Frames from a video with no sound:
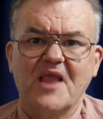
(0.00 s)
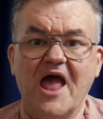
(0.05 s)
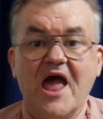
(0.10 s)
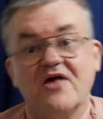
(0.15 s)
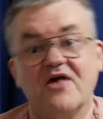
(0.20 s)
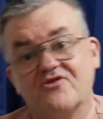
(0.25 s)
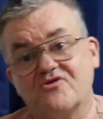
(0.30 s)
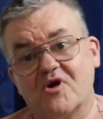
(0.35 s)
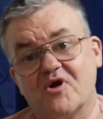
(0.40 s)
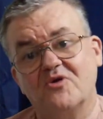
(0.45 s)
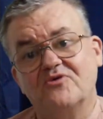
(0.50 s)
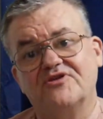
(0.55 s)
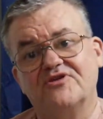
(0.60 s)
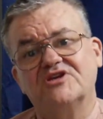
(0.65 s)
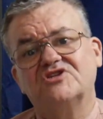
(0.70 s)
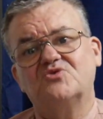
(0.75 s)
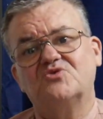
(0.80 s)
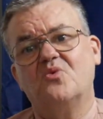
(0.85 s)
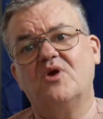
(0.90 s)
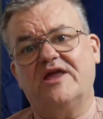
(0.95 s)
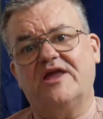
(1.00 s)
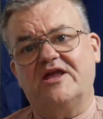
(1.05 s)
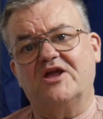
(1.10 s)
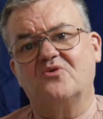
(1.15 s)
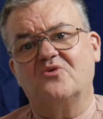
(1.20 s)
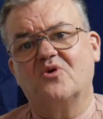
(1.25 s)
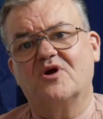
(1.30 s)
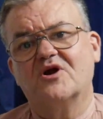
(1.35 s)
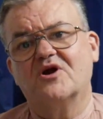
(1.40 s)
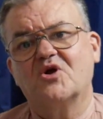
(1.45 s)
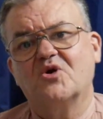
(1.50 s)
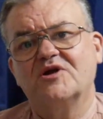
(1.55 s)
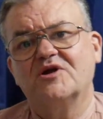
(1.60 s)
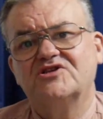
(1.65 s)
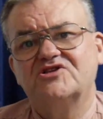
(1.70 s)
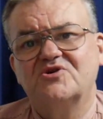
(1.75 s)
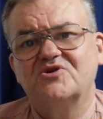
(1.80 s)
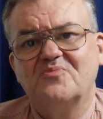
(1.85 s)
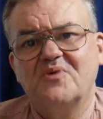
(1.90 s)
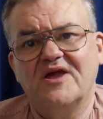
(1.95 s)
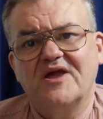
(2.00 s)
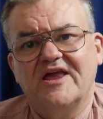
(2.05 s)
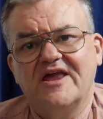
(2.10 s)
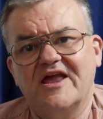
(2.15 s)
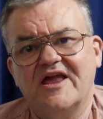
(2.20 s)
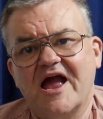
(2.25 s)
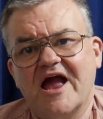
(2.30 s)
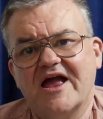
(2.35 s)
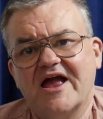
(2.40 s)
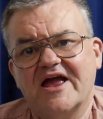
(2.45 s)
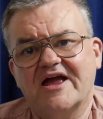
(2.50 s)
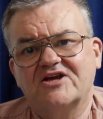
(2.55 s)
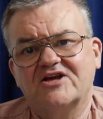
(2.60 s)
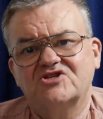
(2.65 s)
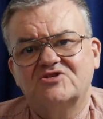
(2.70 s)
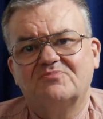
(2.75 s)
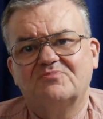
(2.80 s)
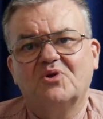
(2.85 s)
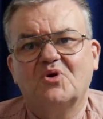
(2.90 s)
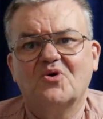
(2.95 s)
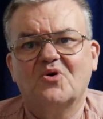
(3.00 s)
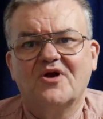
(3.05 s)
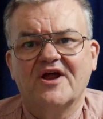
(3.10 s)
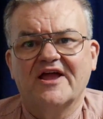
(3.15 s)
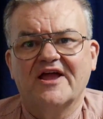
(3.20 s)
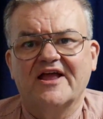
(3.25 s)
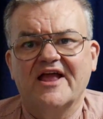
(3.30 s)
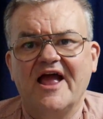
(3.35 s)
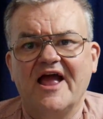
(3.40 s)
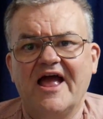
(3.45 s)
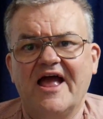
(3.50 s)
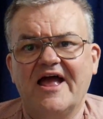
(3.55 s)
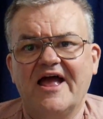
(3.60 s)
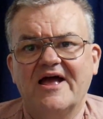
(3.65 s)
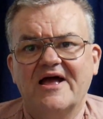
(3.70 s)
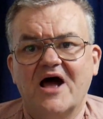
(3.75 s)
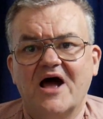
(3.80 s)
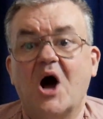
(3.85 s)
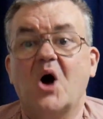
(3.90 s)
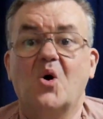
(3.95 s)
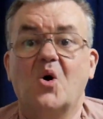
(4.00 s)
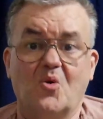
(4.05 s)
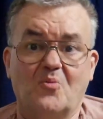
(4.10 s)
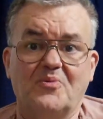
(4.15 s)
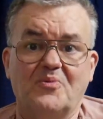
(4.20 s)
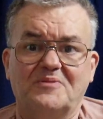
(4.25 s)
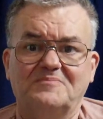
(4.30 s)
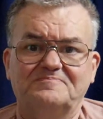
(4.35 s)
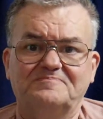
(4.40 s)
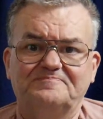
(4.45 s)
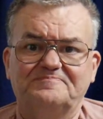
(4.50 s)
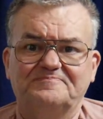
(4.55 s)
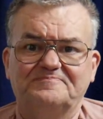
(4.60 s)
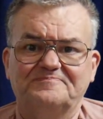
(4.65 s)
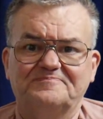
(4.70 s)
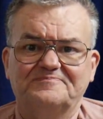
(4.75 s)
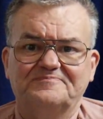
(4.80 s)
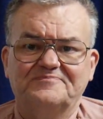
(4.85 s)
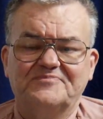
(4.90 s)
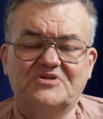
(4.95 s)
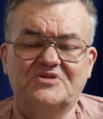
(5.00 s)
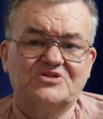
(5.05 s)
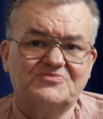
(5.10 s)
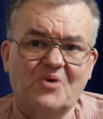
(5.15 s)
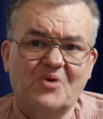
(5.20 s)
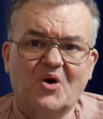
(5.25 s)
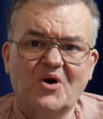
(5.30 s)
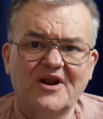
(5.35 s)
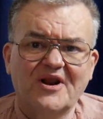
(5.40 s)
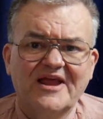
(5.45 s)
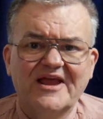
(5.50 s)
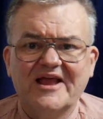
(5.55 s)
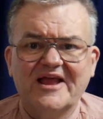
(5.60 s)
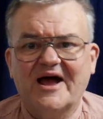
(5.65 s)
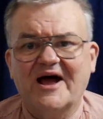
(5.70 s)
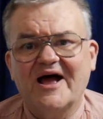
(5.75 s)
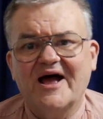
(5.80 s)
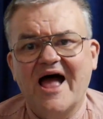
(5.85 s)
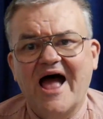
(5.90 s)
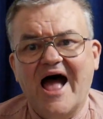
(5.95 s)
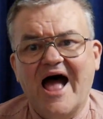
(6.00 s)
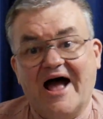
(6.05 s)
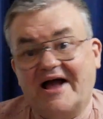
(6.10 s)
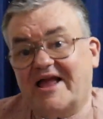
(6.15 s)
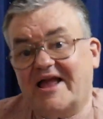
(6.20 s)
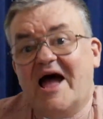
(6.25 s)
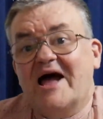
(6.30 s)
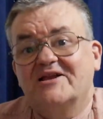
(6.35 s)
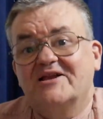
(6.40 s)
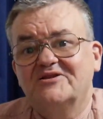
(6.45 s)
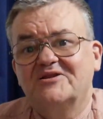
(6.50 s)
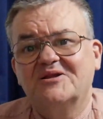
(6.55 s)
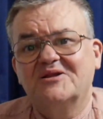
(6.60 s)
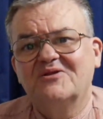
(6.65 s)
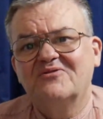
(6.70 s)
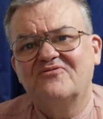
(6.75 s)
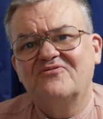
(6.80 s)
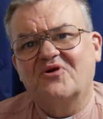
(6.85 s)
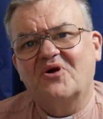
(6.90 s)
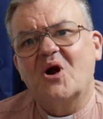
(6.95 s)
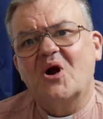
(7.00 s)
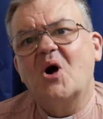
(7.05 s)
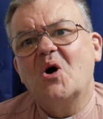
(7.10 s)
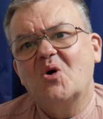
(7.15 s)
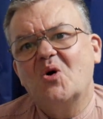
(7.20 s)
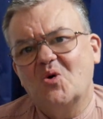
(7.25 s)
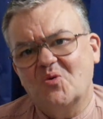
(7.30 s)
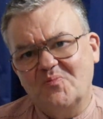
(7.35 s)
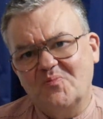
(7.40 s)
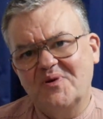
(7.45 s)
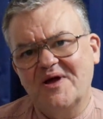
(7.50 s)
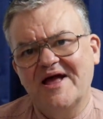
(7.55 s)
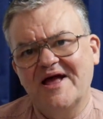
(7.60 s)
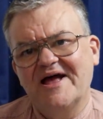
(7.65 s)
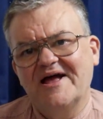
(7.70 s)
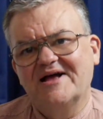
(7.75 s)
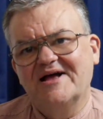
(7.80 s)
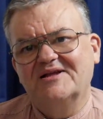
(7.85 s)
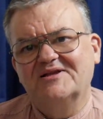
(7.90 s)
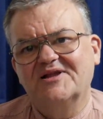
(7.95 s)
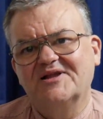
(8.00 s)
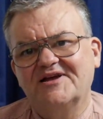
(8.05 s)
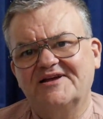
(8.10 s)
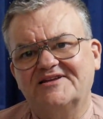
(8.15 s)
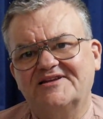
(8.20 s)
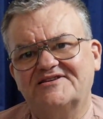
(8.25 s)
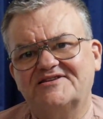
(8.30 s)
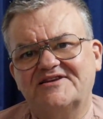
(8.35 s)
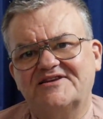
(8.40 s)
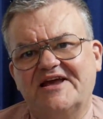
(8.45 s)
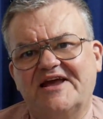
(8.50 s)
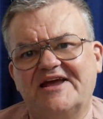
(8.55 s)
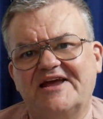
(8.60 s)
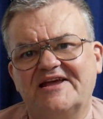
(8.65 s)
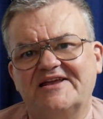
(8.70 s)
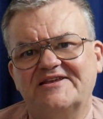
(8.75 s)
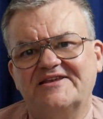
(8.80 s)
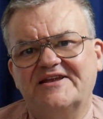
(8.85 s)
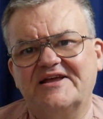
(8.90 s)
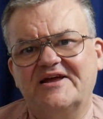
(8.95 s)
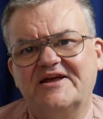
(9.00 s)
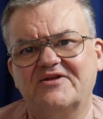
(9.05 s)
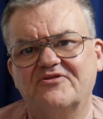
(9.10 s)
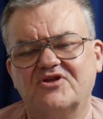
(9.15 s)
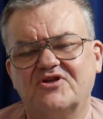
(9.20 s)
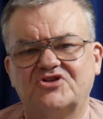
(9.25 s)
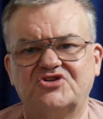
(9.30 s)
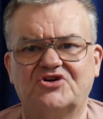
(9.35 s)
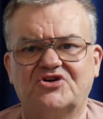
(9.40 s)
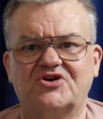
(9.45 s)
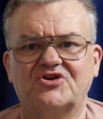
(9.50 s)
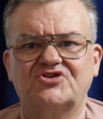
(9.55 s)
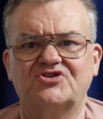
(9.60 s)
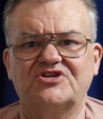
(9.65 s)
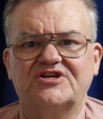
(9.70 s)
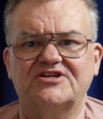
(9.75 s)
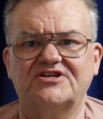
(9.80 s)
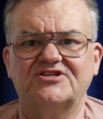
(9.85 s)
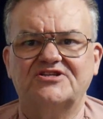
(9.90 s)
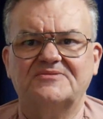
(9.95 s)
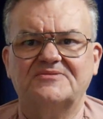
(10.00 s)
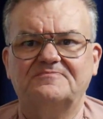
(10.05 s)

Throughout this week, we're going to be exploring hope. This morning, a candle for hope lit in the churches.